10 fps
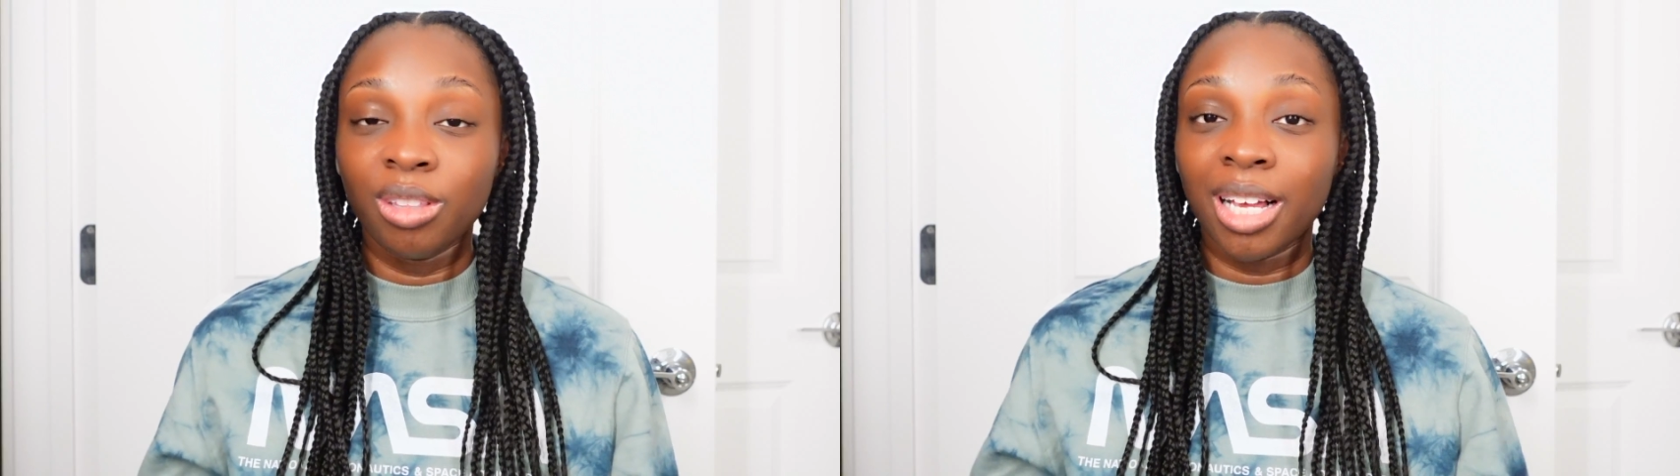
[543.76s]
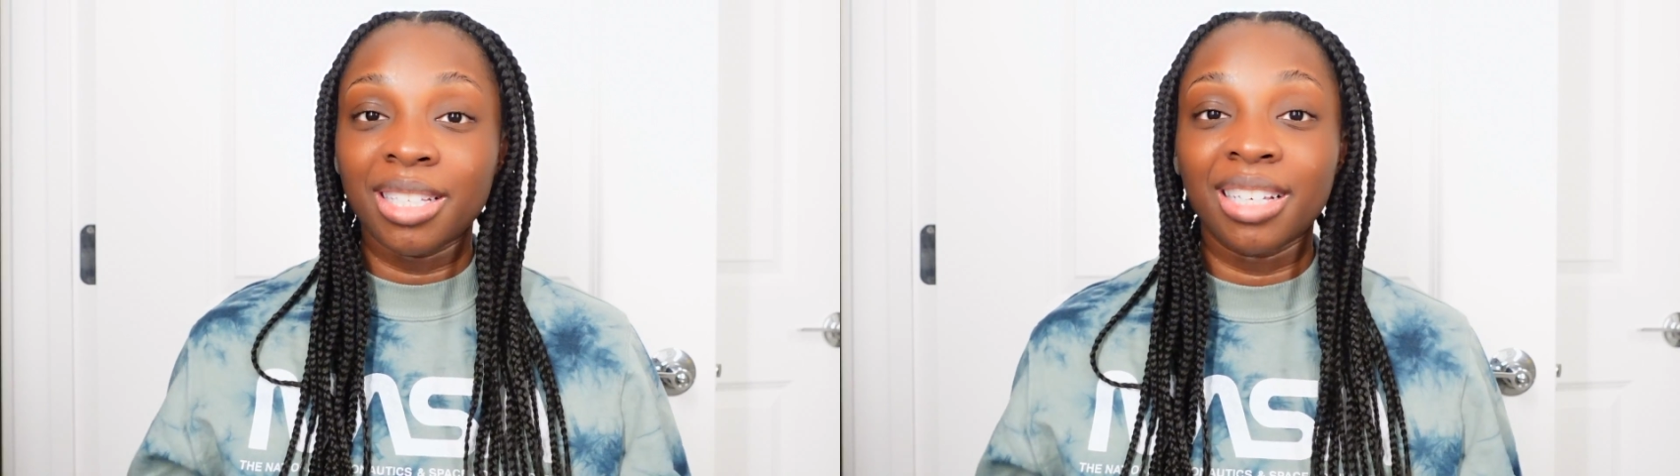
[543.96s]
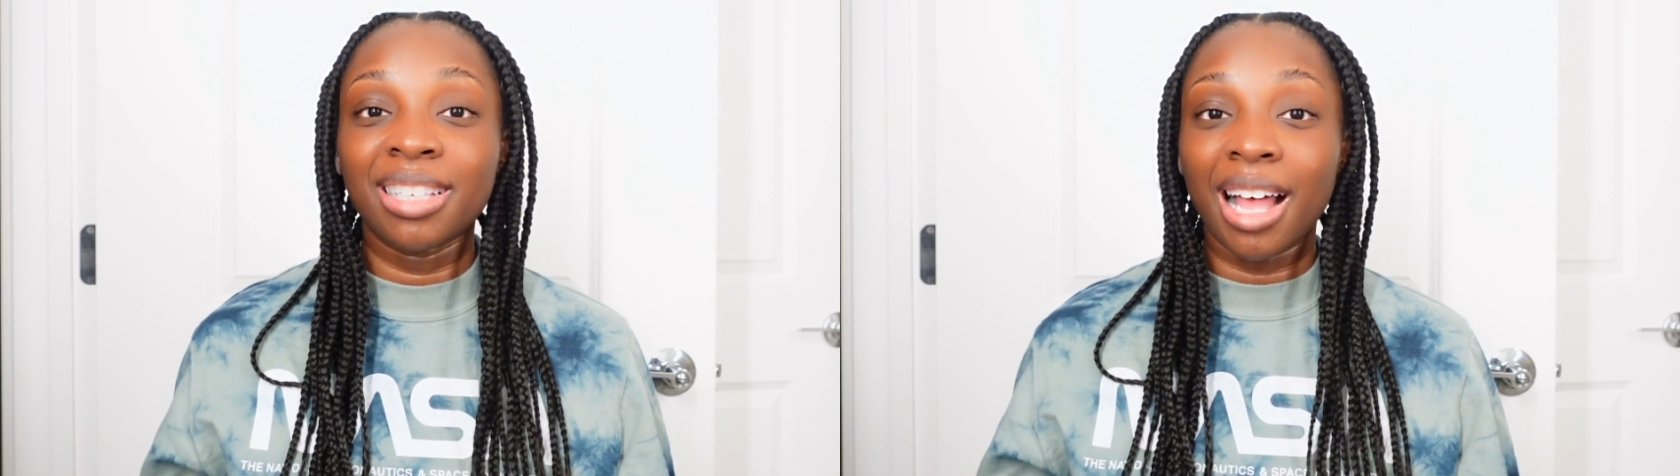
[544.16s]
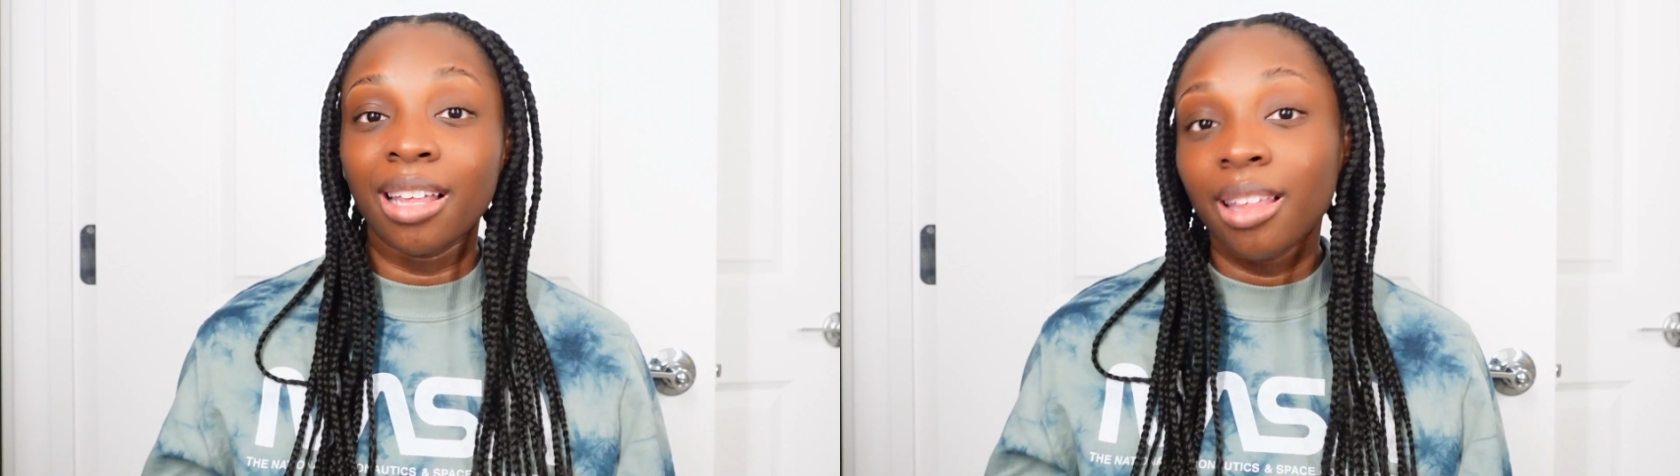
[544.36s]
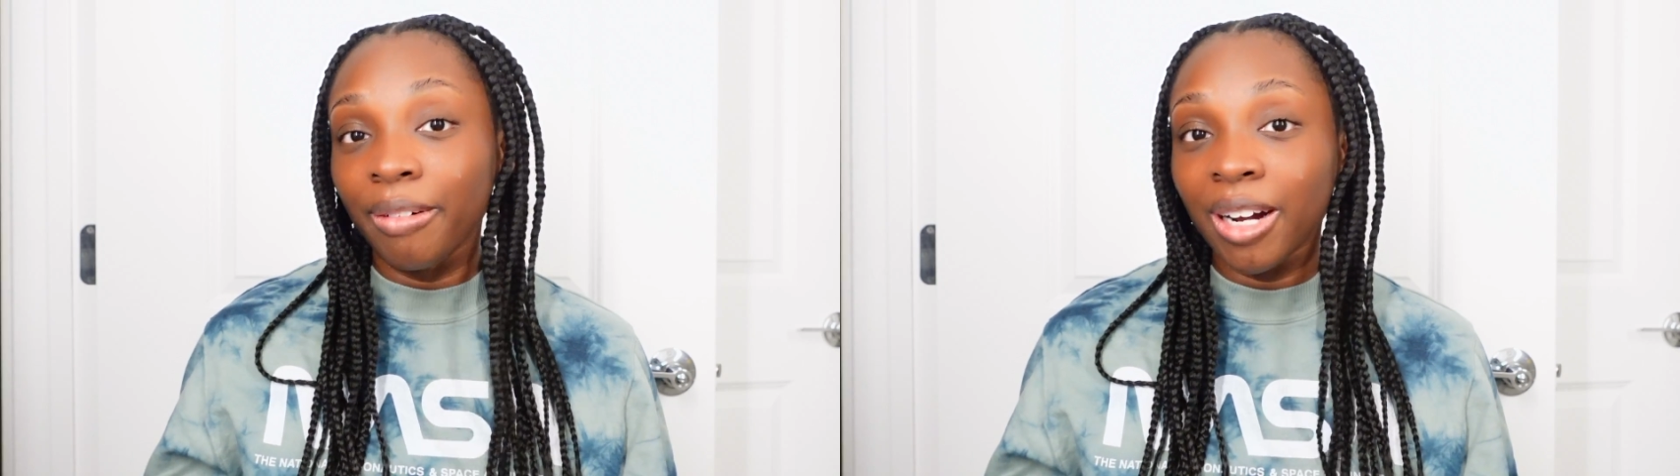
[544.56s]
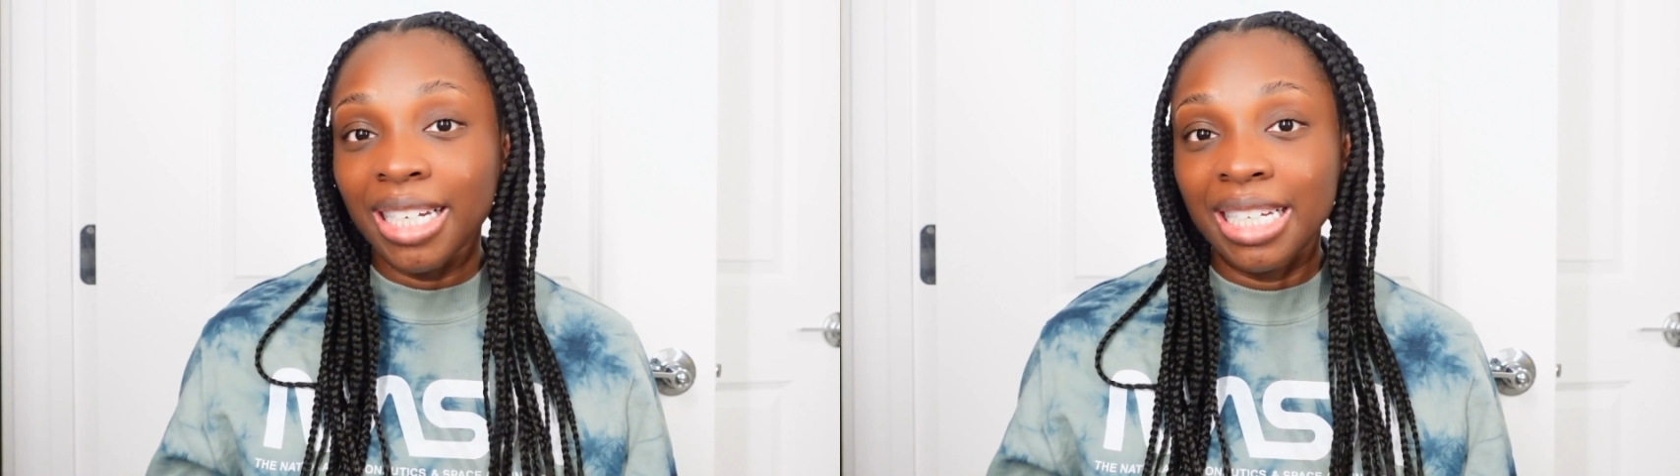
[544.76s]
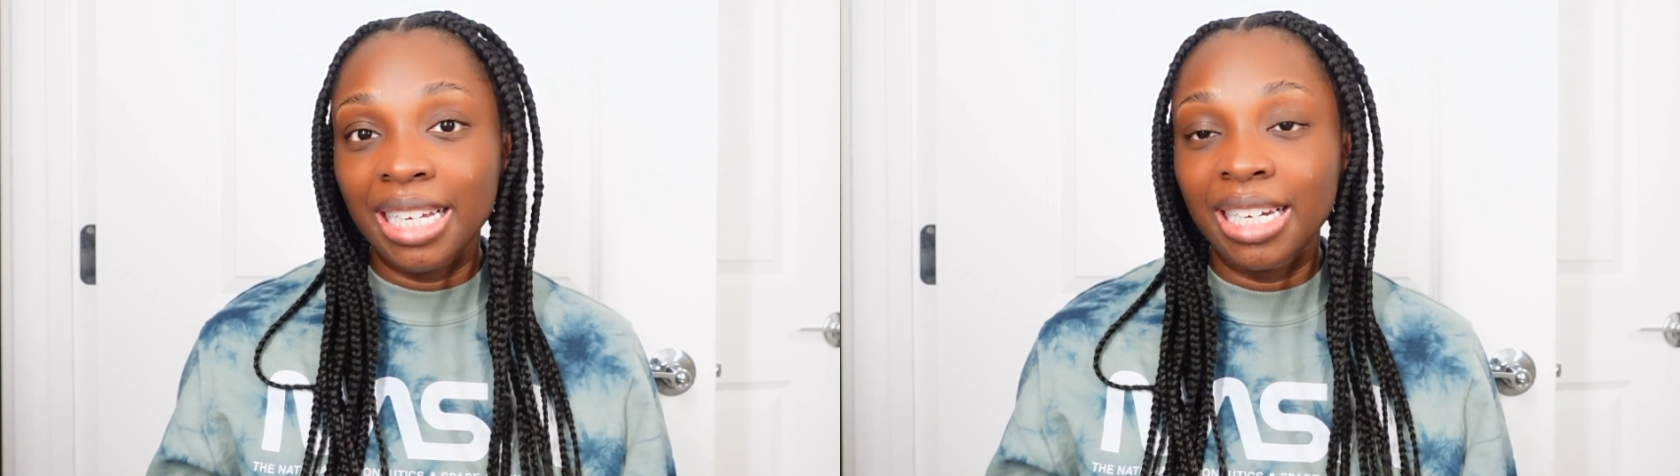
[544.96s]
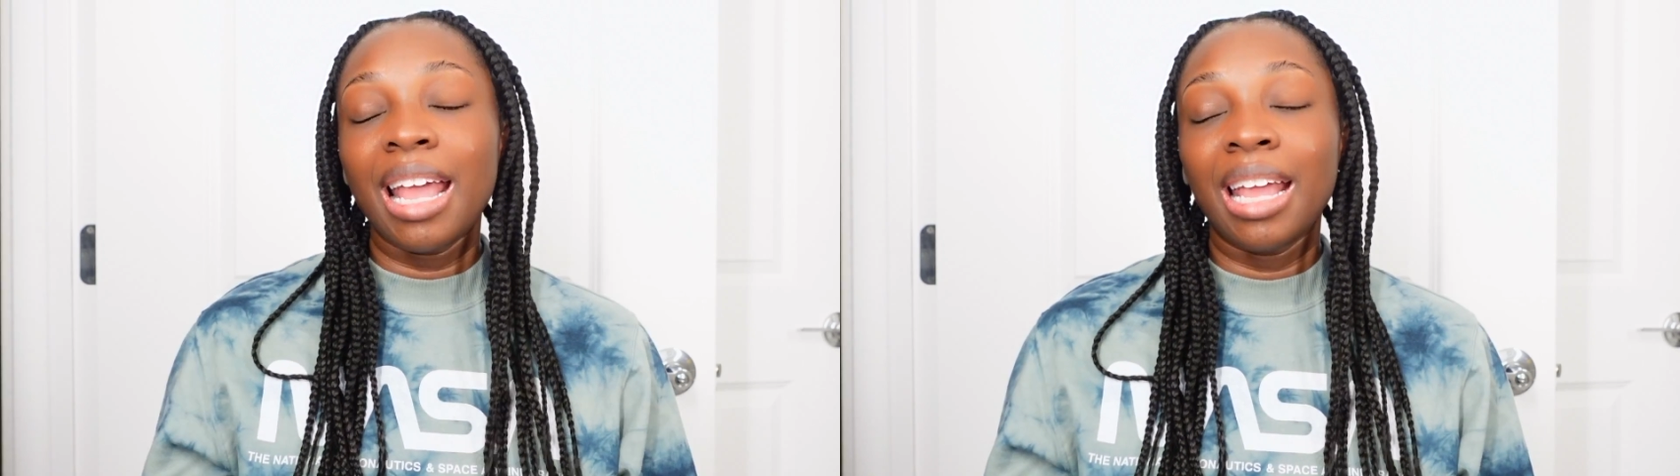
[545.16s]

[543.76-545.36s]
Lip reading: That's exactly what I did.